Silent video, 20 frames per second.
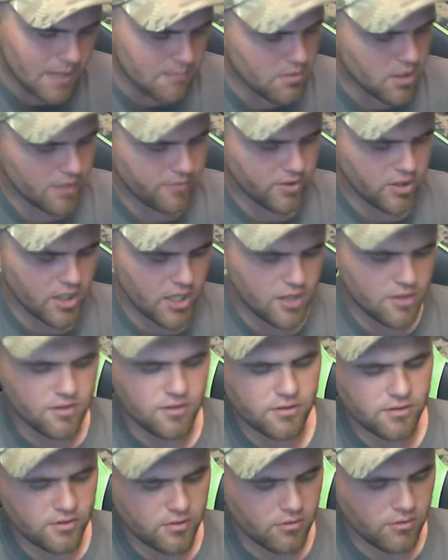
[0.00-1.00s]

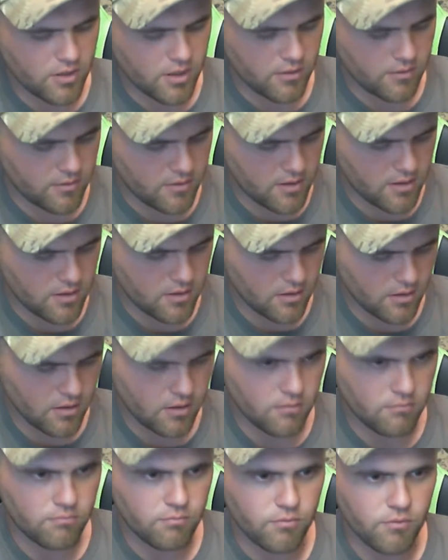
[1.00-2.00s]
modifications so that
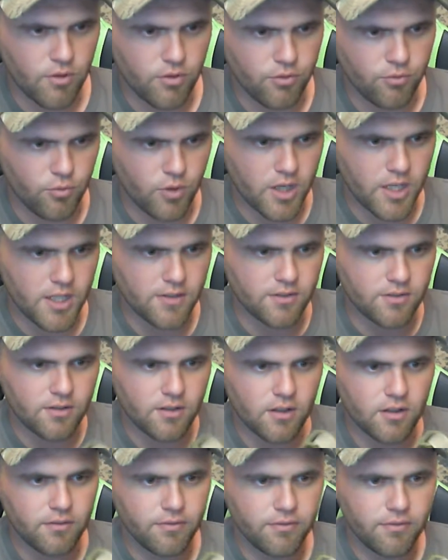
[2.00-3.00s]
the thread
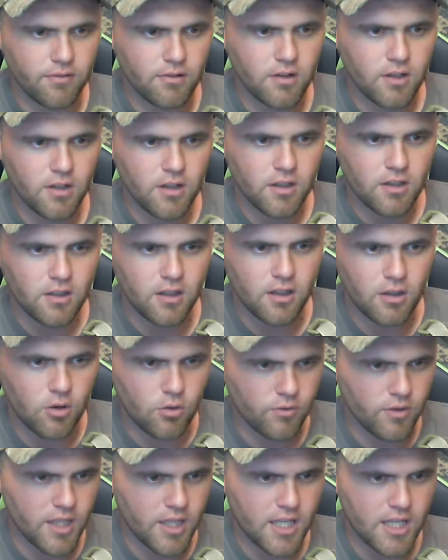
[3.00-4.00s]
stuff
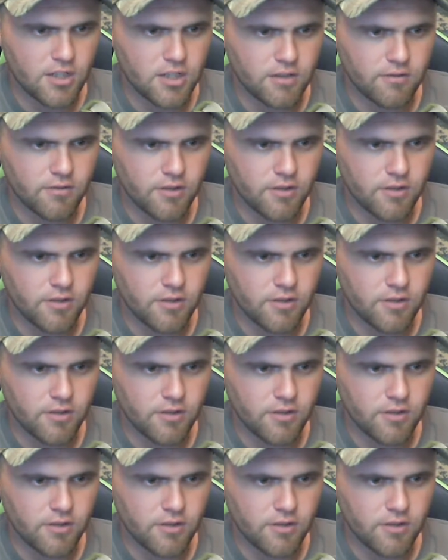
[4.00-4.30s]
along the edge of it